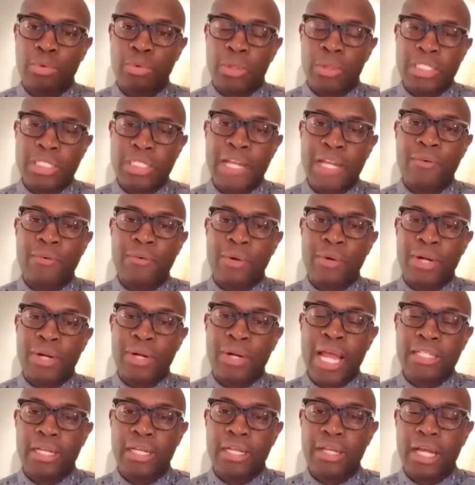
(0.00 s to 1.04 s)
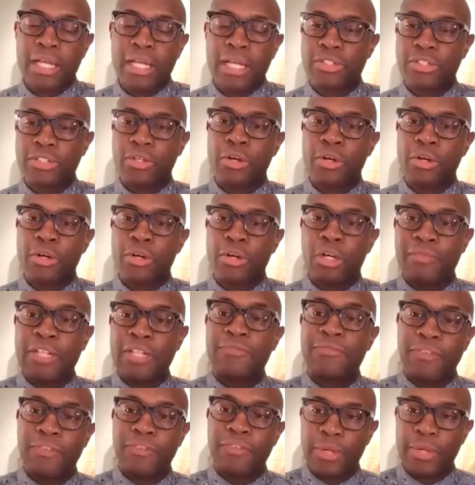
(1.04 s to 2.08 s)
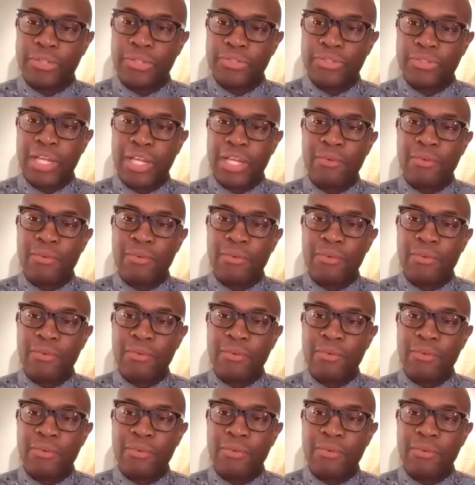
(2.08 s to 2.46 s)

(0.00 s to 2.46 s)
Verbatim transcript: role because everyone has a, a, circle of influence.